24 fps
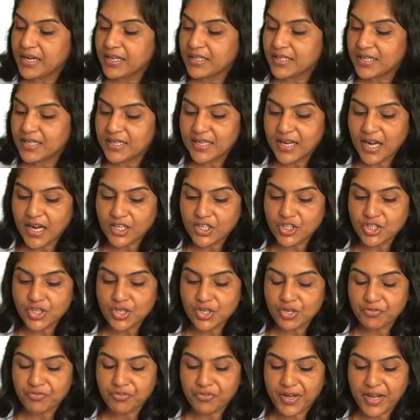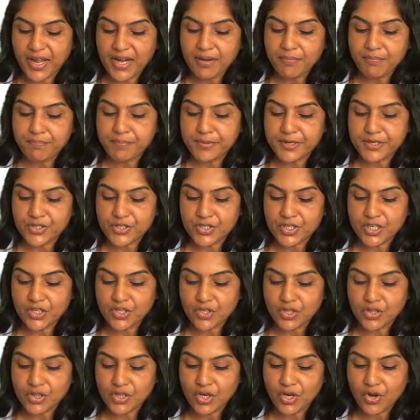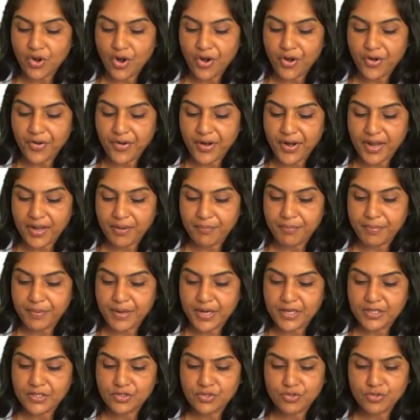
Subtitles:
a deduction of 10% on the contract price.